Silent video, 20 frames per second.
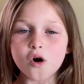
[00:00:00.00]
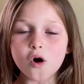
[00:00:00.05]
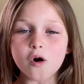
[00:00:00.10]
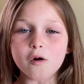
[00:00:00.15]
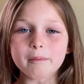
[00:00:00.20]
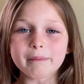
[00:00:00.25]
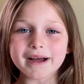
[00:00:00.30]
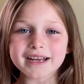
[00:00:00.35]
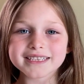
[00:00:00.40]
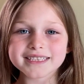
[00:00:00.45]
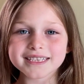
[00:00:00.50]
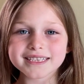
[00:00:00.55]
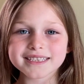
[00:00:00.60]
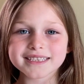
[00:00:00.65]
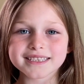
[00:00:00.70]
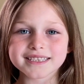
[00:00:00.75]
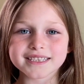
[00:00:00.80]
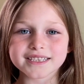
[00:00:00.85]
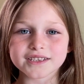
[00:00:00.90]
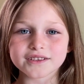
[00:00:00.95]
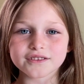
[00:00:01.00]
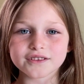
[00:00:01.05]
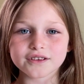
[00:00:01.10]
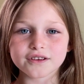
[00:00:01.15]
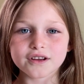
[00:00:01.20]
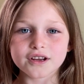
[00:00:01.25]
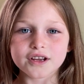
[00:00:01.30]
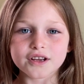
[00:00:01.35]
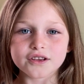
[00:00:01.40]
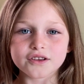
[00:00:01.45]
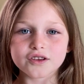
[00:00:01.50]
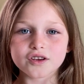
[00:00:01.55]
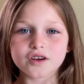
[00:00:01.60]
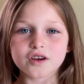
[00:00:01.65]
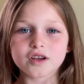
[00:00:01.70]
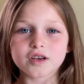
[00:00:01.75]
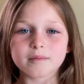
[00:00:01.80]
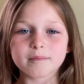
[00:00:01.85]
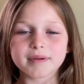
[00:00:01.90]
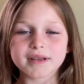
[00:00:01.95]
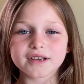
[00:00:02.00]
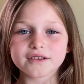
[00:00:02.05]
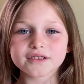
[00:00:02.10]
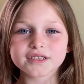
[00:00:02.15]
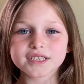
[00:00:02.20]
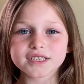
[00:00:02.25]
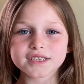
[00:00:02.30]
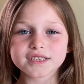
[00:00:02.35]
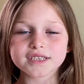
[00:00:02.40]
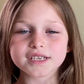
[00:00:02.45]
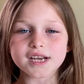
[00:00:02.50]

Or better still, you could build a